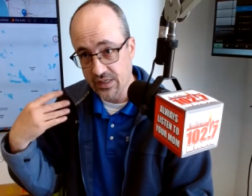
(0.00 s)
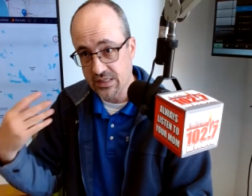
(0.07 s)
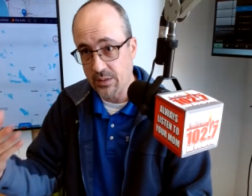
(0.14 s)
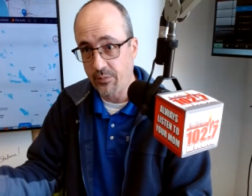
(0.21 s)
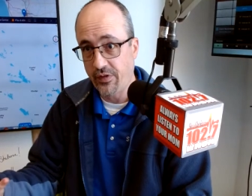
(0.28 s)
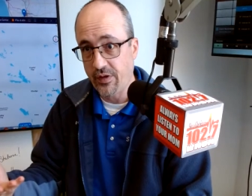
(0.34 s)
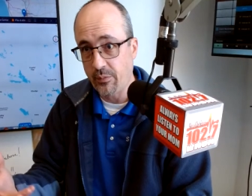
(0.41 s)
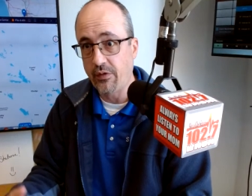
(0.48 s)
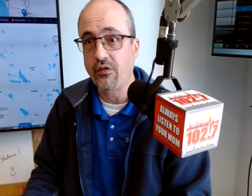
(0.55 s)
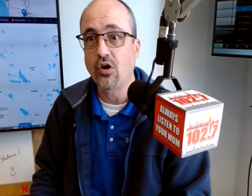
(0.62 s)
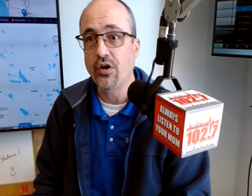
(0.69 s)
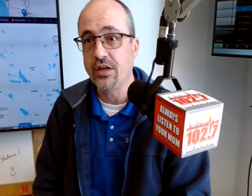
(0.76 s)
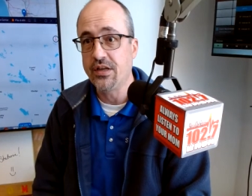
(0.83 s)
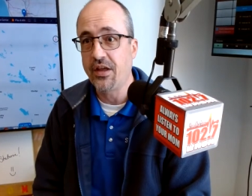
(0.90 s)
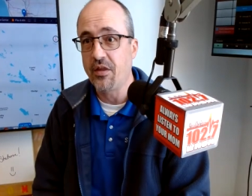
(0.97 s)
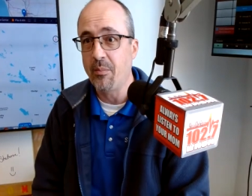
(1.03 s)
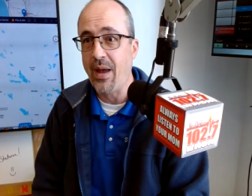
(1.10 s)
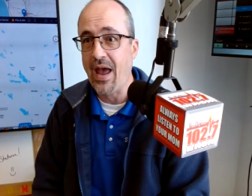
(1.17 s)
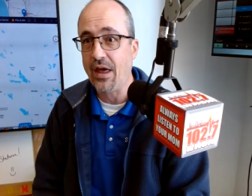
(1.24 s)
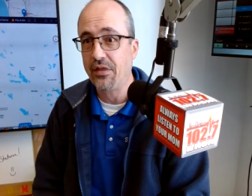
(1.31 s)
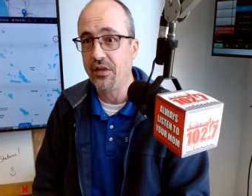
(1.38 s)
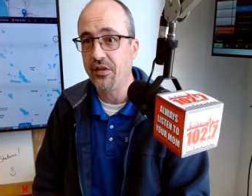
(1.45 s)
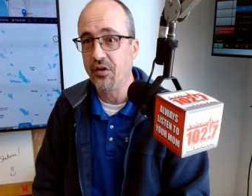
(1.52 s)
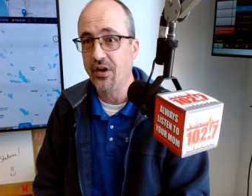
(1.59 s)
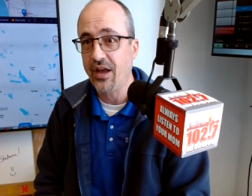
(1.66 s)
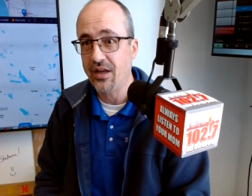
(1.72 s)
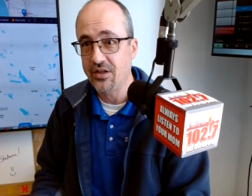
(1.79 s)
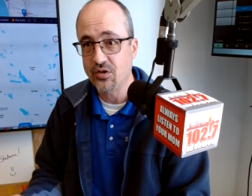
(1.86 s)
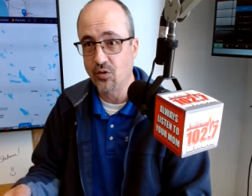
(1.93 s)
And some of them have already done the math in their
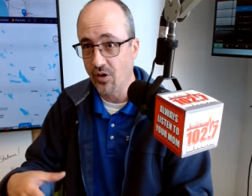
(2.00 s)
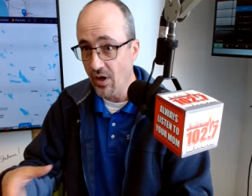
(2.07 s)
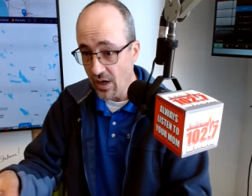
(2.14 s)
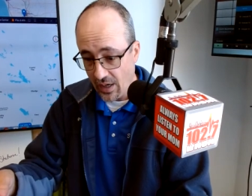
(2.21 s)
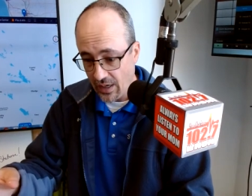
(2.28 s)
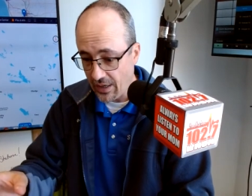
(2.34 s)
heads or,